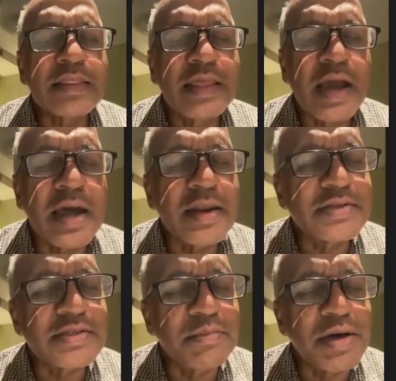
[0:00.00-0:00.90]

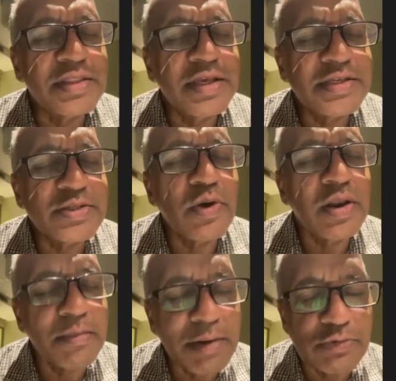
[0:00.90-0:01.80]
dhyana samadhi is
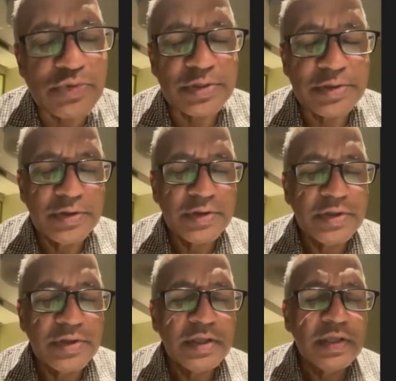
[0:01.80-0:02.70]
all about
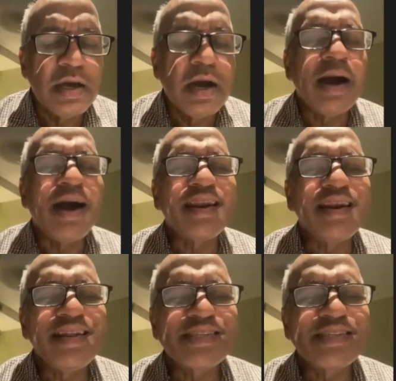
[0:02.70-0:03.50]
unless